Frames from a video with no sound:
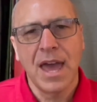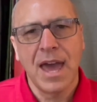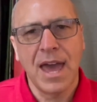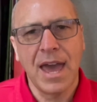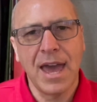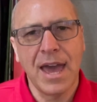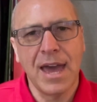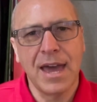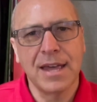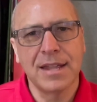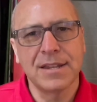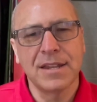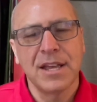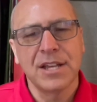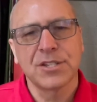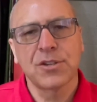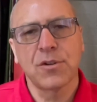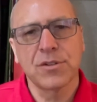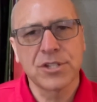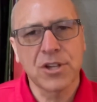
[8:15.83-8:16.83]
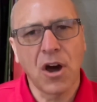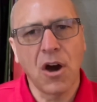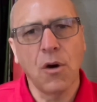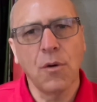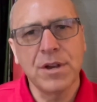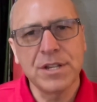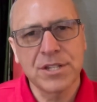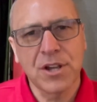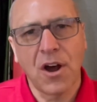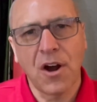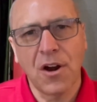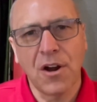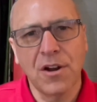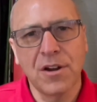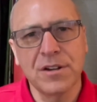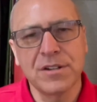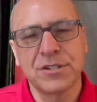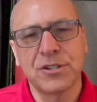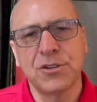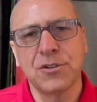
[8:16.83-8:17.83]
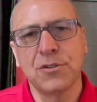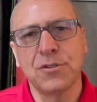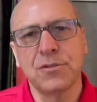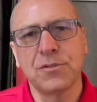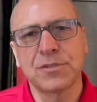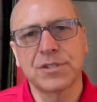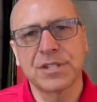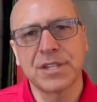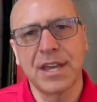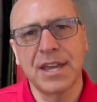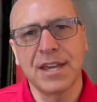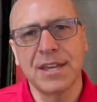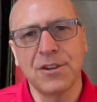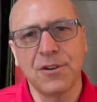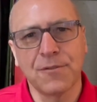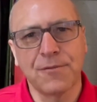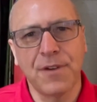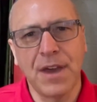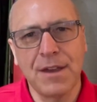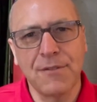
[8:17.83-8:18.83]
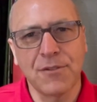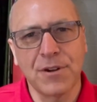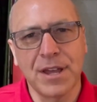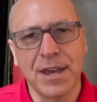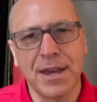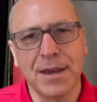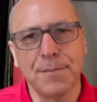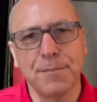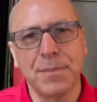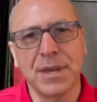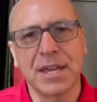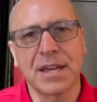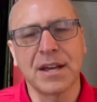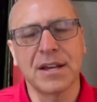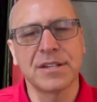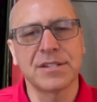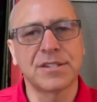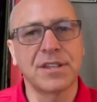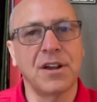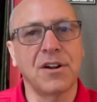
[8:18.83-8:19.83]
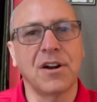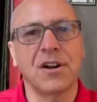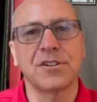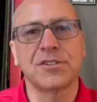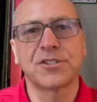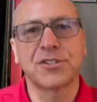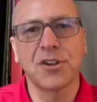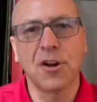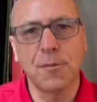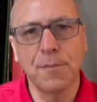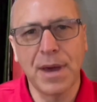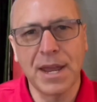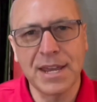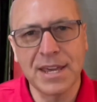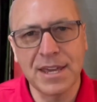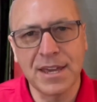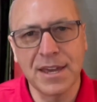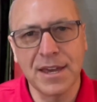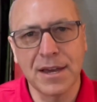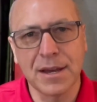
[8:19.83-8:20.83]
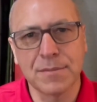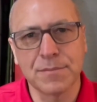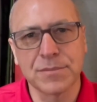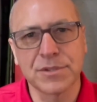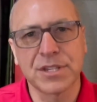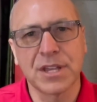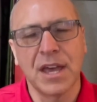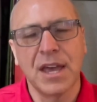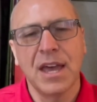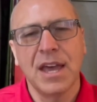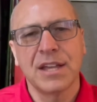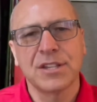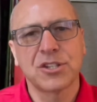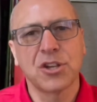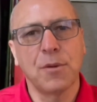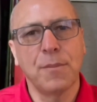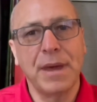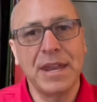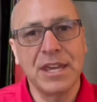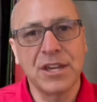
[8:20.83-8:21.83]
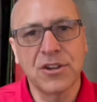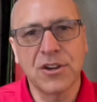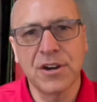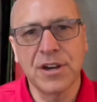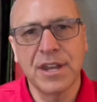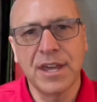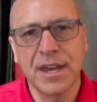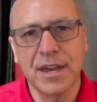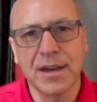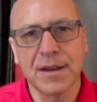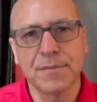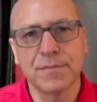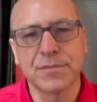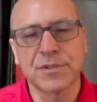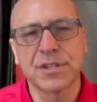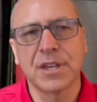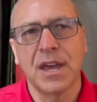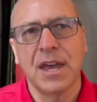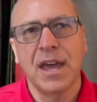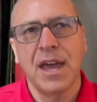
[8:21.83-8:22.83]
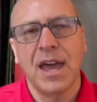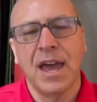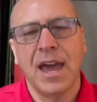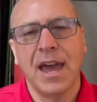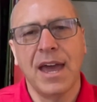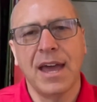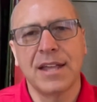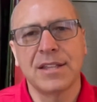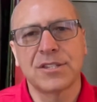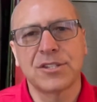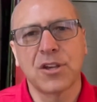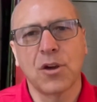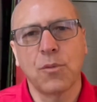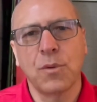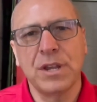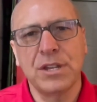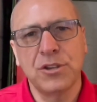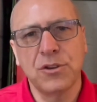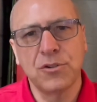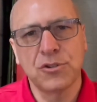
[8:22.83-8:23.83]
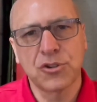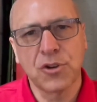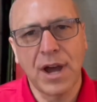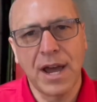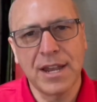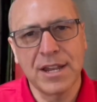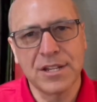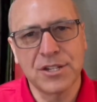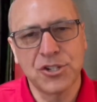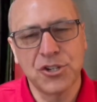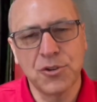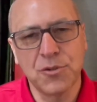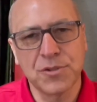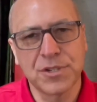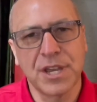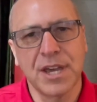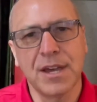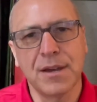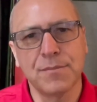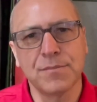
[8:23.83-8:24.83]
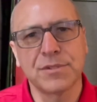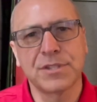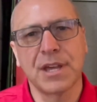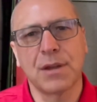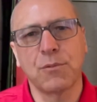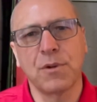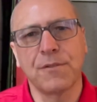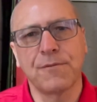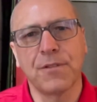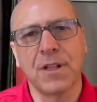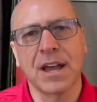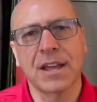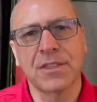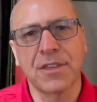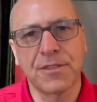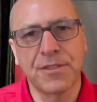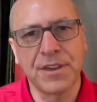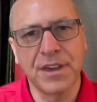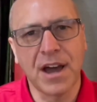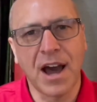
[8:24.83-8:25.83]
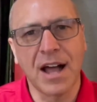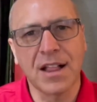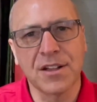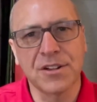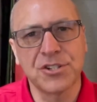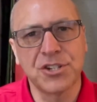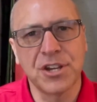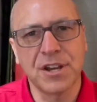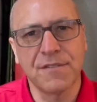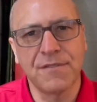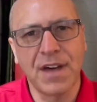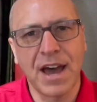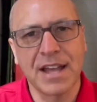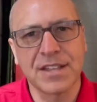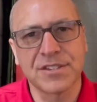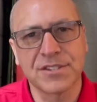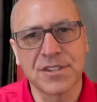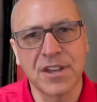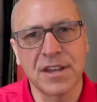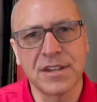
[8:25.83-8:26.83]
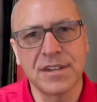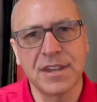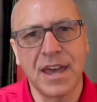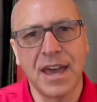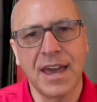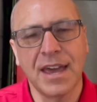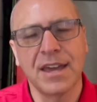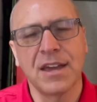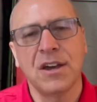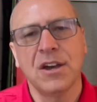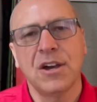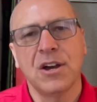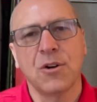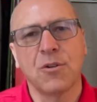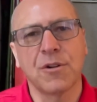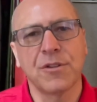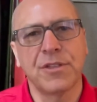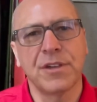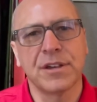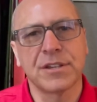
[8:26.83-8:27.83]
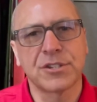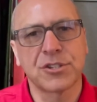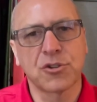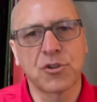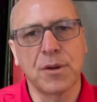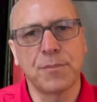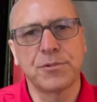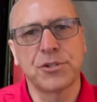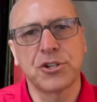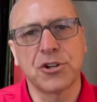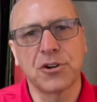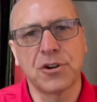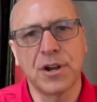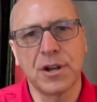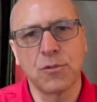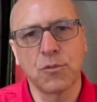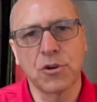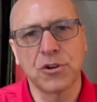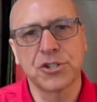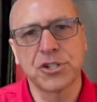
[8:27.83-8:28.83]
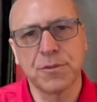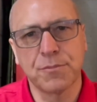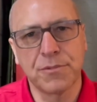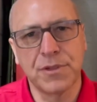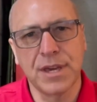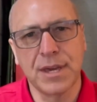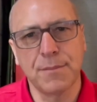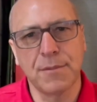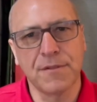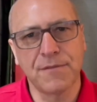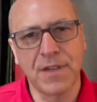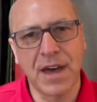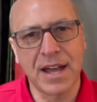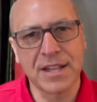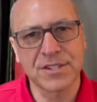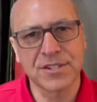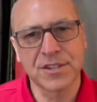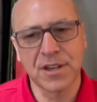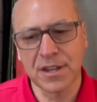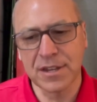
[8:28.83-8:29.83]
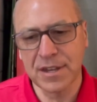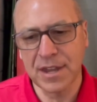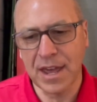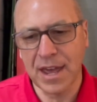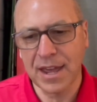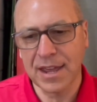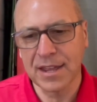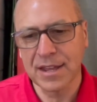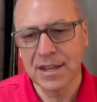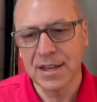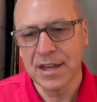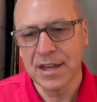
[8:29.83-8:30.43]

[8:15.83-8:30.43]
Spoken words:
And so it's always hard to sing your favorite hymn because there are so many hymns, so many good hymns, and so we do try to choose hymns that reflect the theology of that Sunday or the scripture and worship theme of that Sunday.